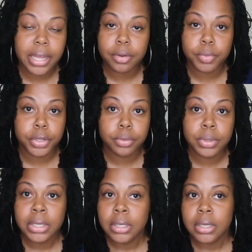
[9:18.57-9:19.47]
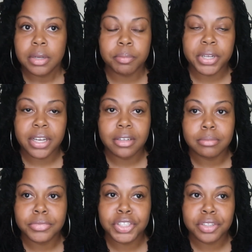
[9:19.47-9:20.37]
I don't know. But
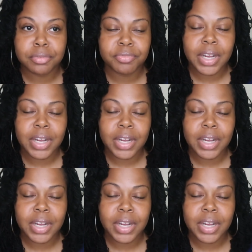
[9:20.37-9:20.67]
you know,